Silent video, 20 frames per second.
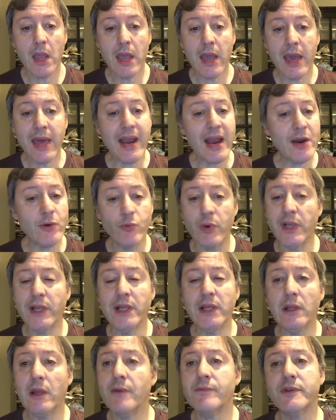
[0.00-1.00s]
and I'd really
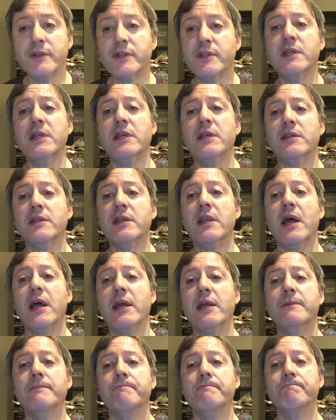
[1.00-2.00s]
love to see it tonight.
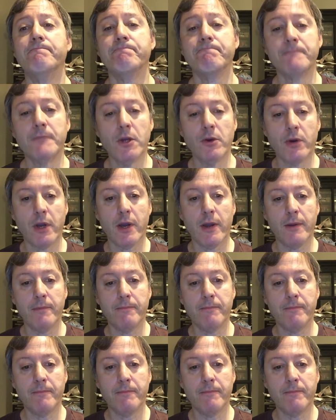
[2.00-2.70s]
Okay.